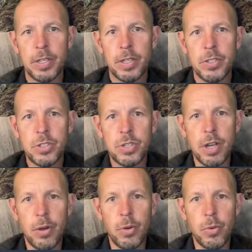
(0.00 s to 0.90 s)

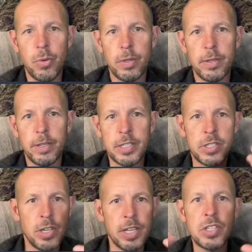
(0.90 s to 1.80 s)
So
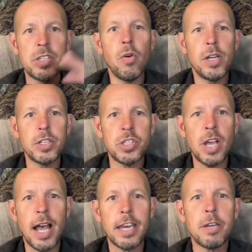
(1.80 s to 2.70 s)
it's still
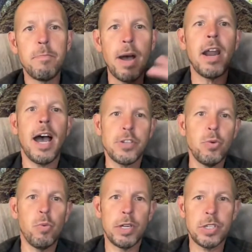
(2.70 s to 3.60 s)
undecided, but I do
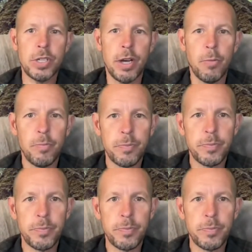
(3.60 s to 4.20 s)
want to go.